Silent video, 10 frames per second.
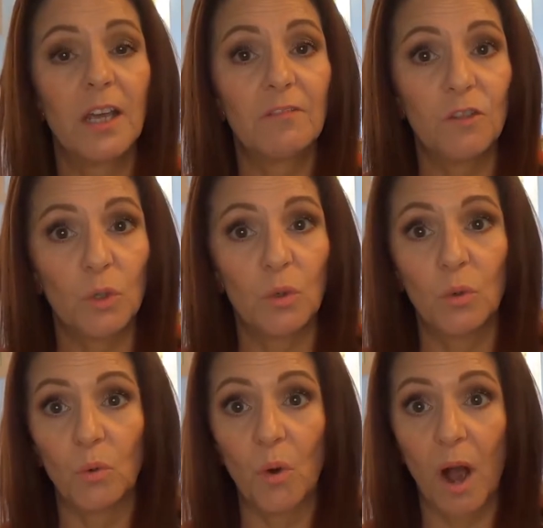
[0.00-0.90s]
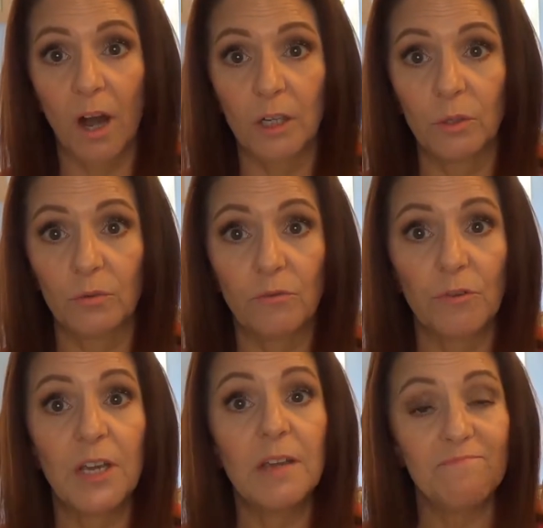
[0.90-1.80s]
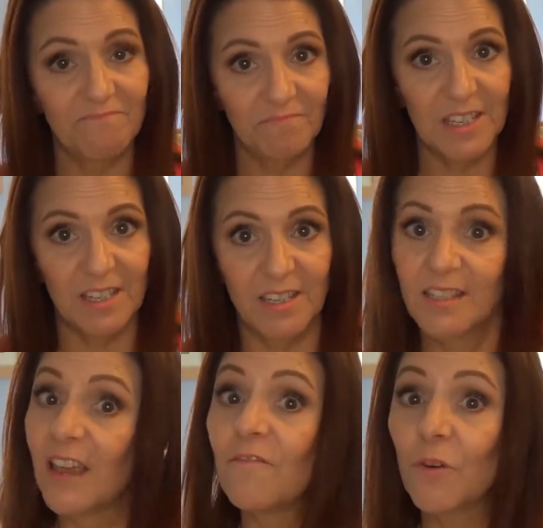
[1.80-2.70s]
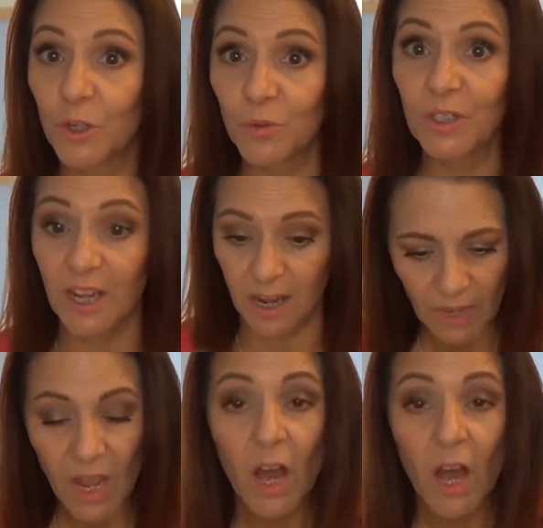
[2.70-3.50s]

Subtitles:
If you are gluten-free, this is safe for you to take.